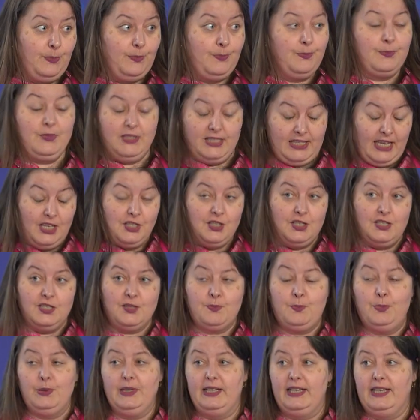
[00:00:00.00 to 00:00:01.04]
stages,
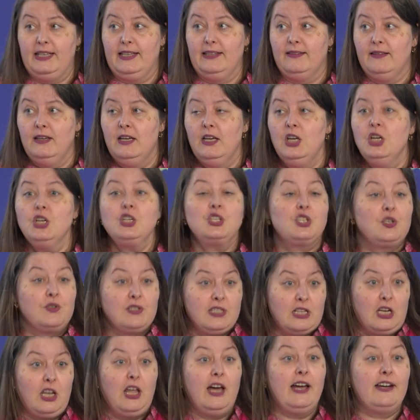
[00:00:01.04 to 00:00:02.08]
but it shows
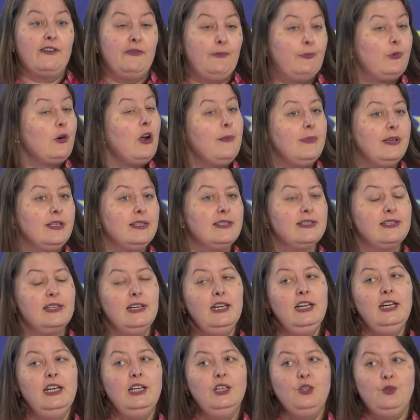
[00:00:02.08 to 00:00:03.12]
a lot of promise
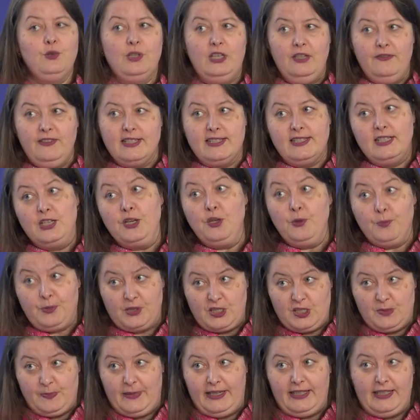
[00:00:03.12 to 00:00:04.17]
to give us a new
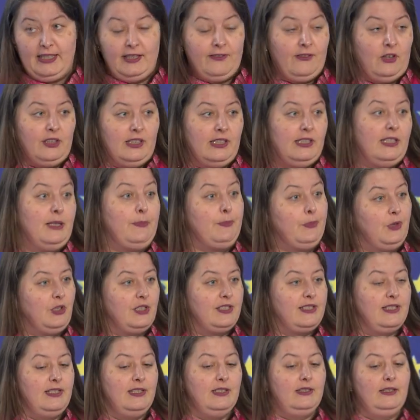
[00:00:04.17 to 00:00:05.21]
perspective on the
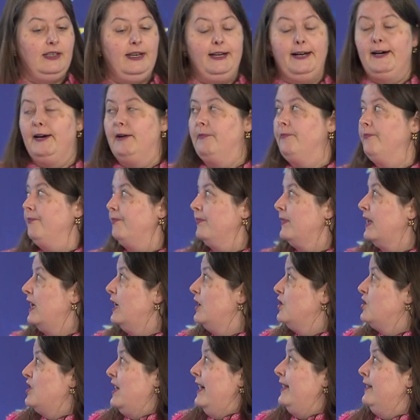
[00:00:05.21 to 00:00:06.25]
deposit
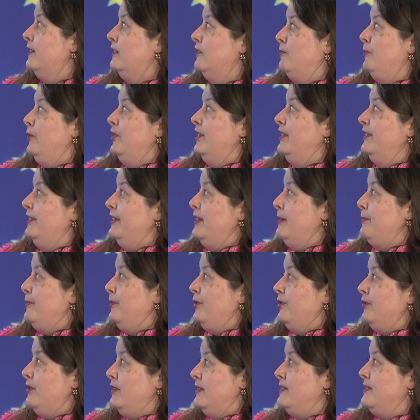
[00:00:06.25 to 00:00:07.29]
channel of monetary
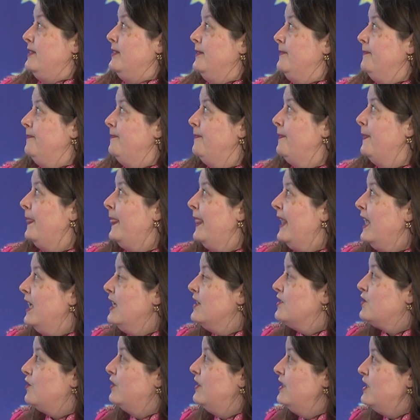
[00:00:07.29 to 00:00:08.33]
policy.
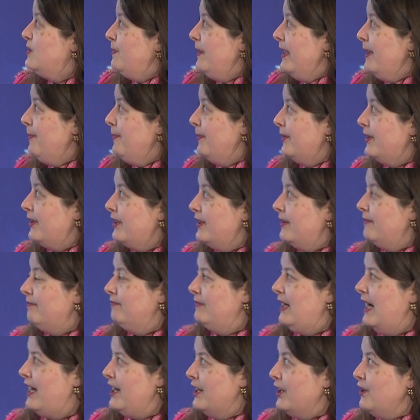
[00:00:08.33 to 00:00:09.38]
So this paper
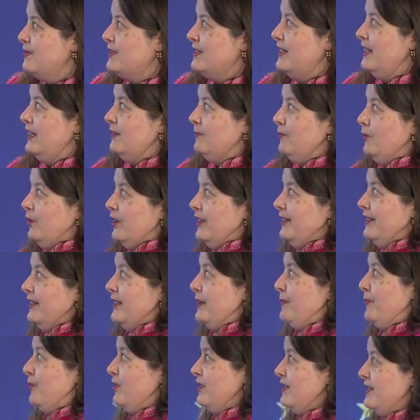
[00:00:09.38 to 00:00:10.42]
argues that monetary
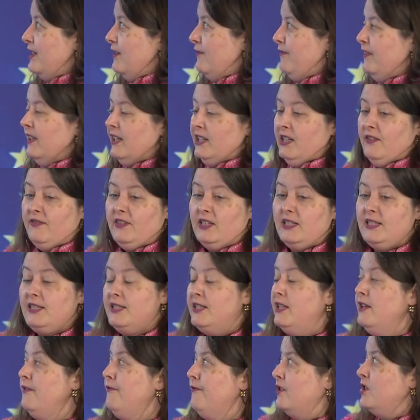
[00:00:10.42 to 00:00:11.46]
policy effectiveness
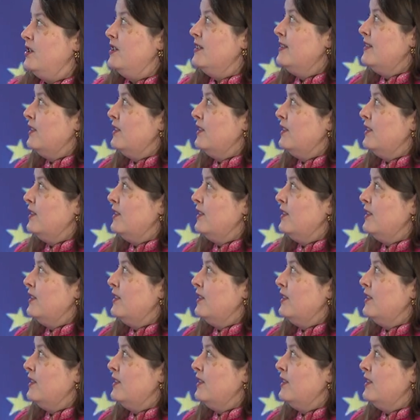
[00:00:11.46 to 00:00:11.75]
differs